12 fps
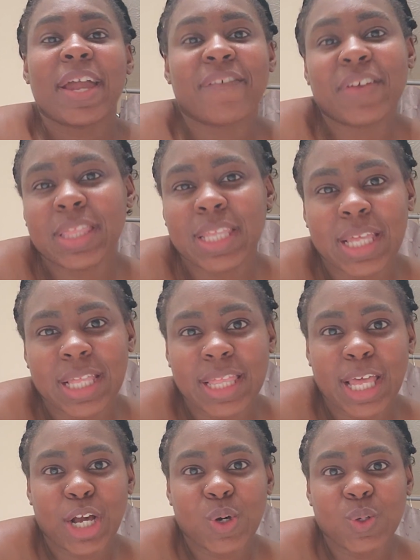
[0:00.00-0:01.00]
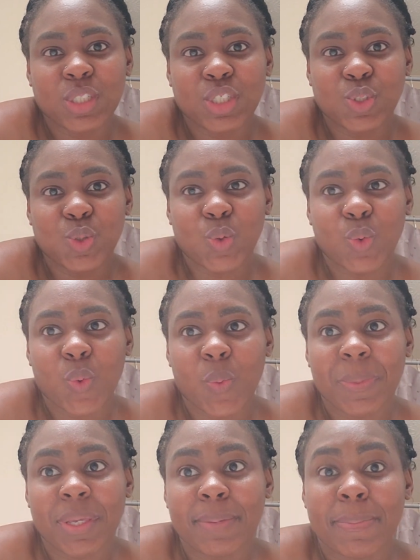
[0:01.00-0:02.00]
everything that goes into
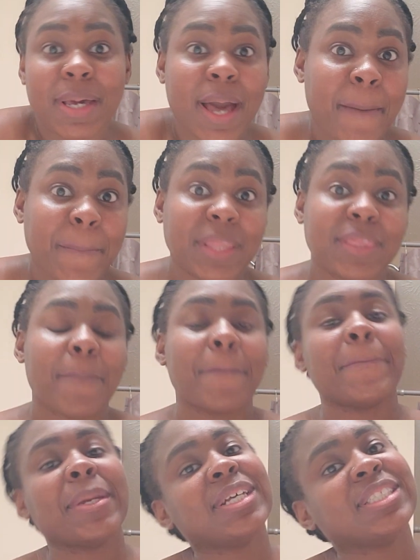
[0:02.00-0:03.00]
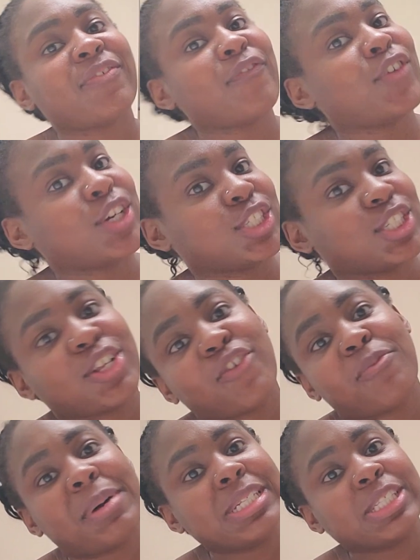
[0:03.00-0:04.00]
me becoming the best version
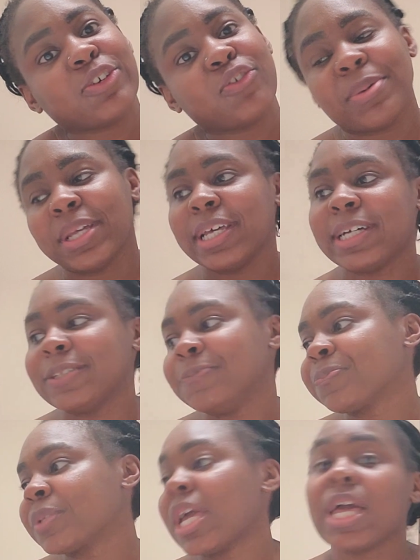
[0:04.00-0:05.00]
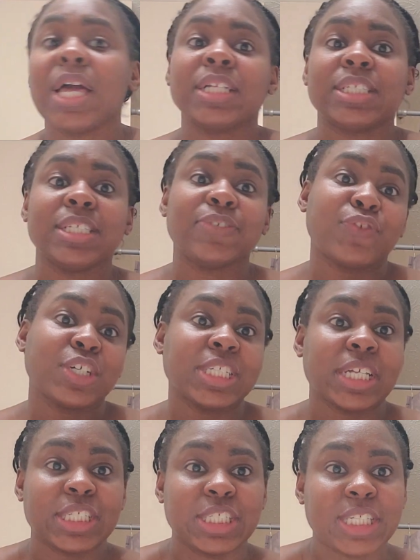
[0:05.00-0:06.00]
of myself. But yeah, just fresh
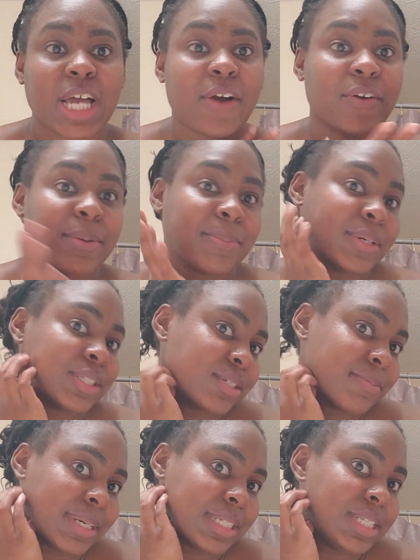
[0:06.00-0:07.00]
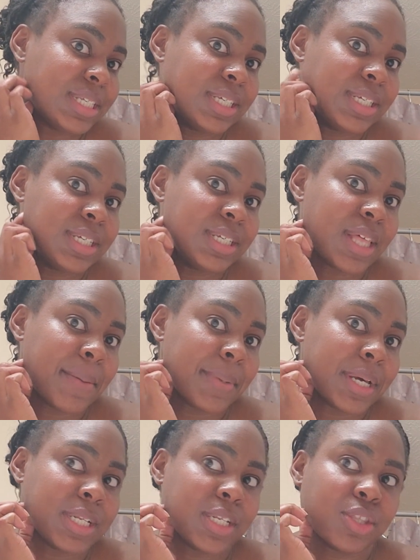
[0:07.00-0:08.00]
out the shower, I'm brushing my teeth.
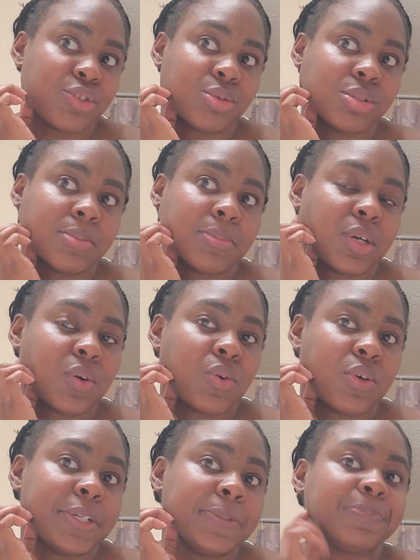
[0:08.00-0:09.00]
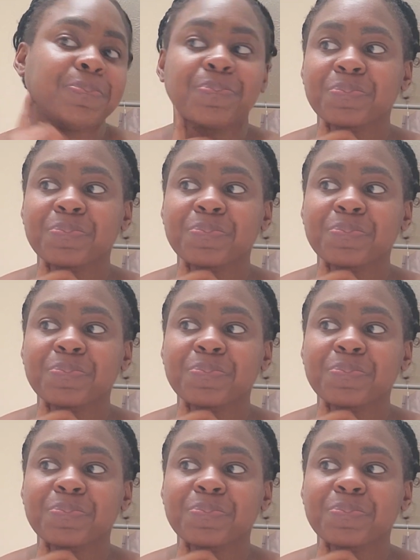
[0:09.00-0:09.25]
I'm gonna throw something on